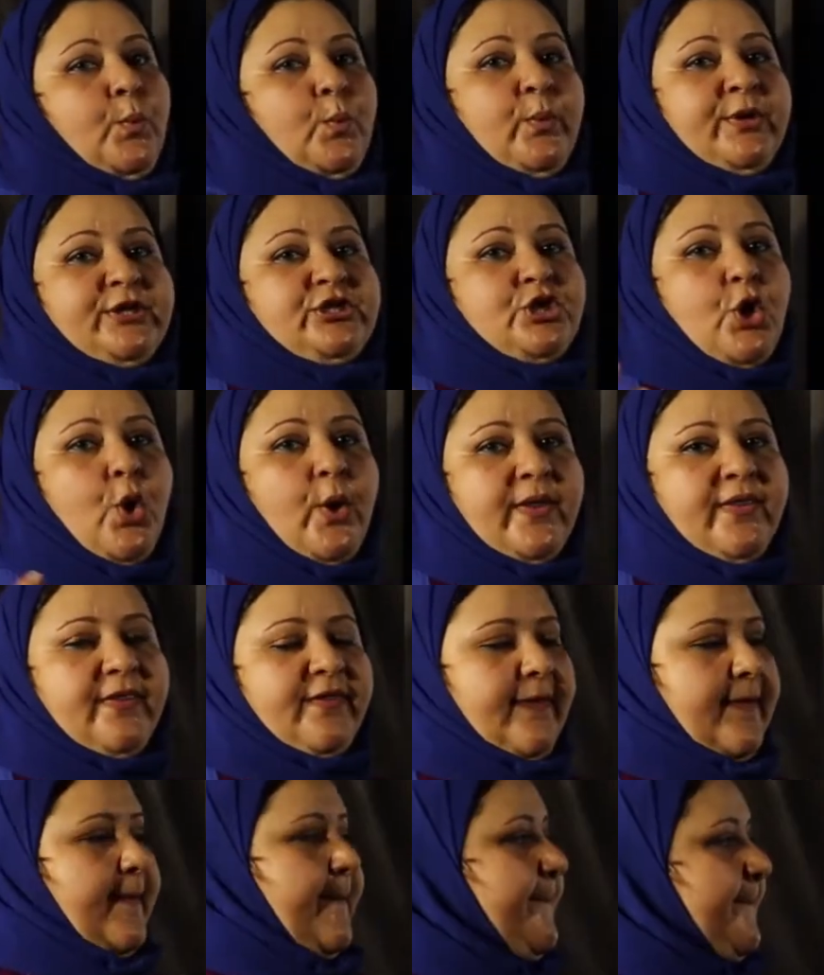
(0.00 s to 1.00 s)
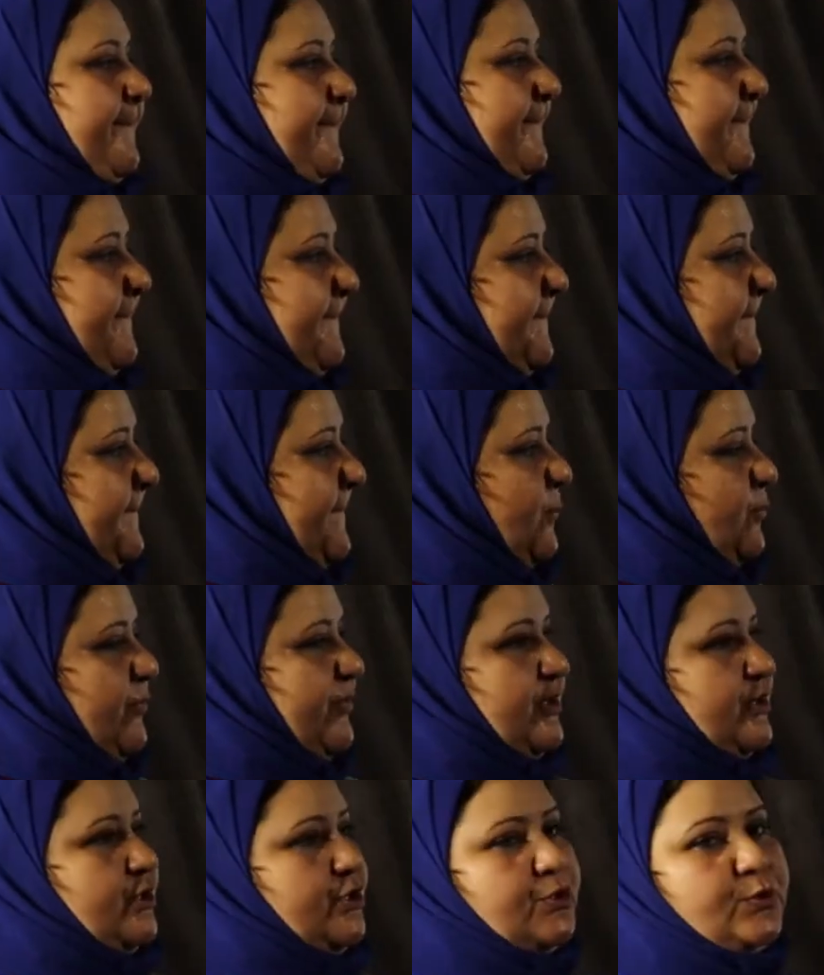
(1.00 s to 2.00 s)
We join them,
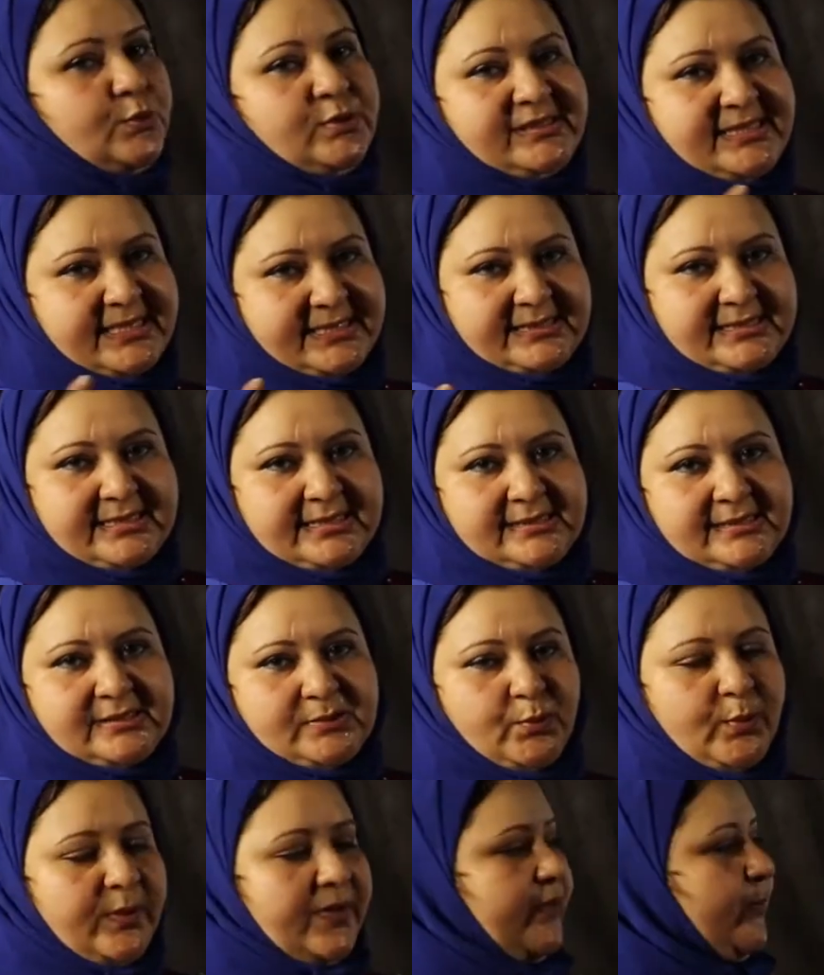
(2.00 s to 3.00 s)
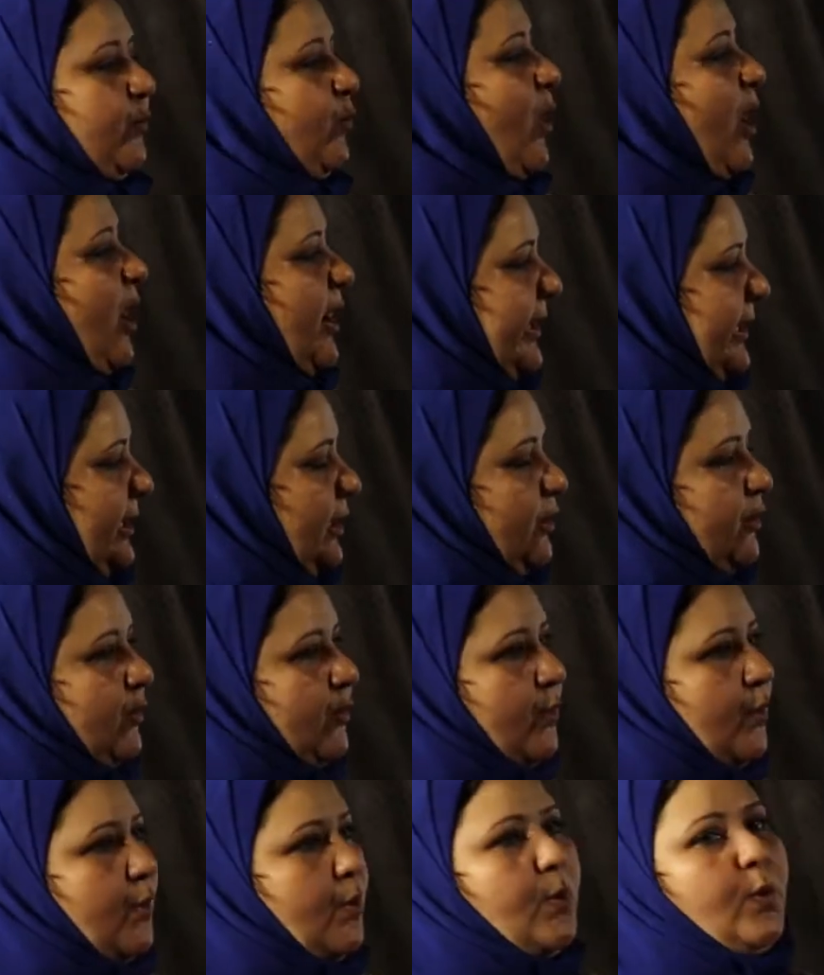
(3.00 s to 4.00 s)
the two sentences, with while
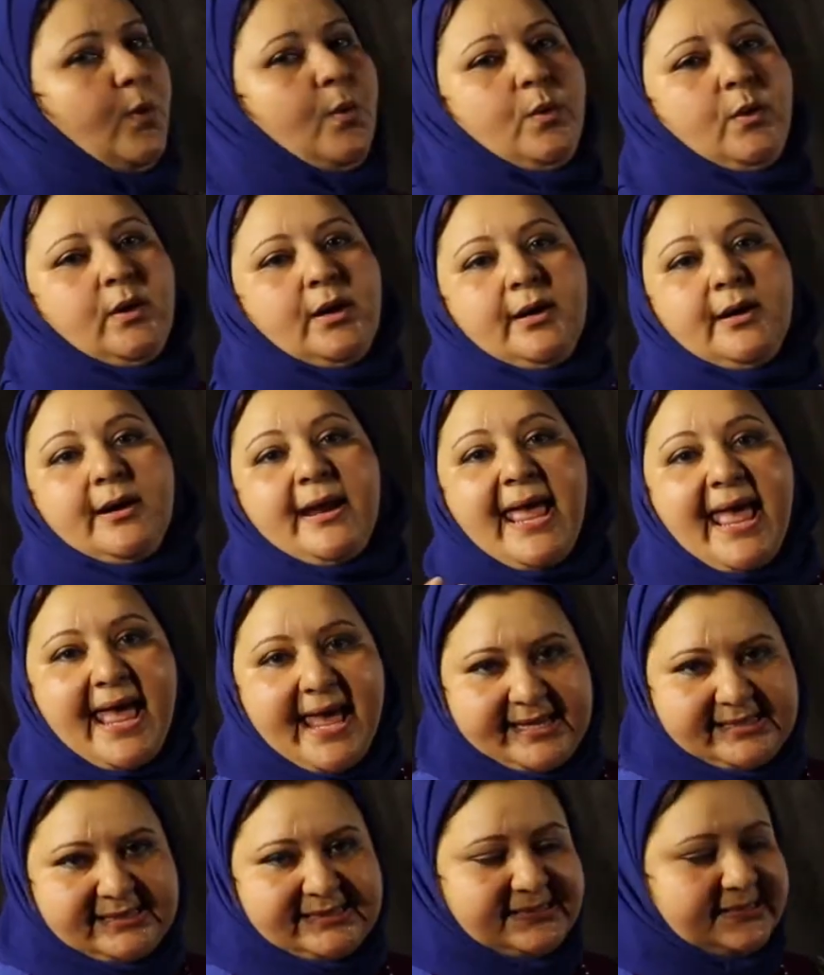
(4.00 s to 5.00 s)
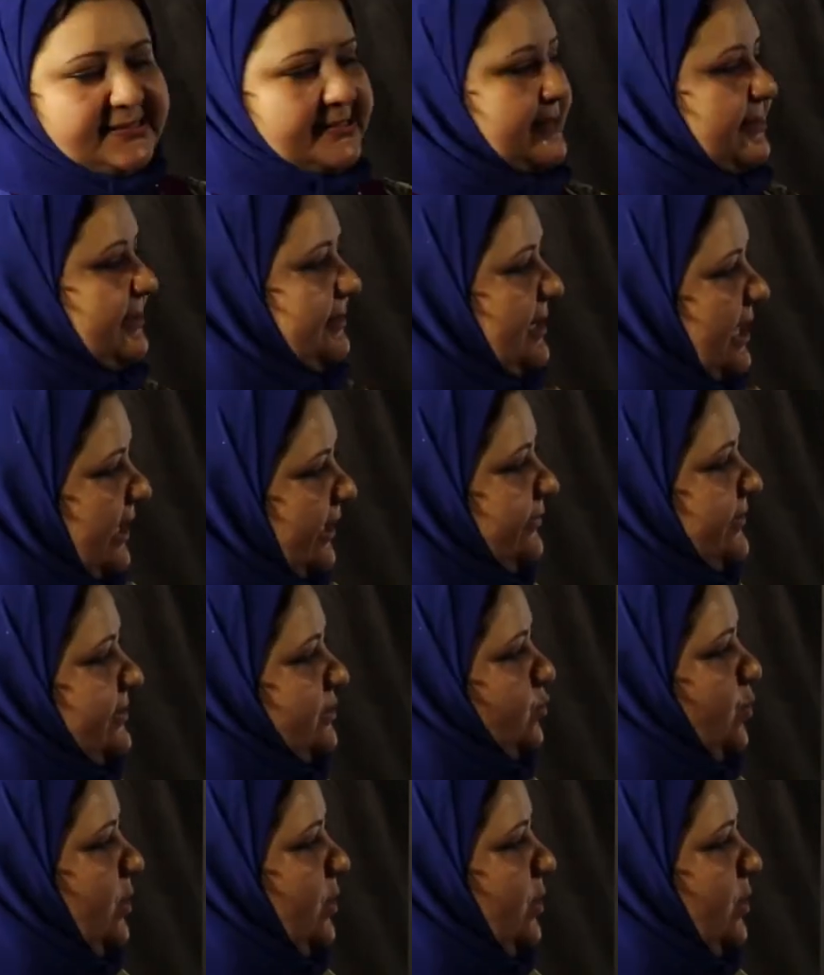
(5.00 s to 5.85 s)
or as, like this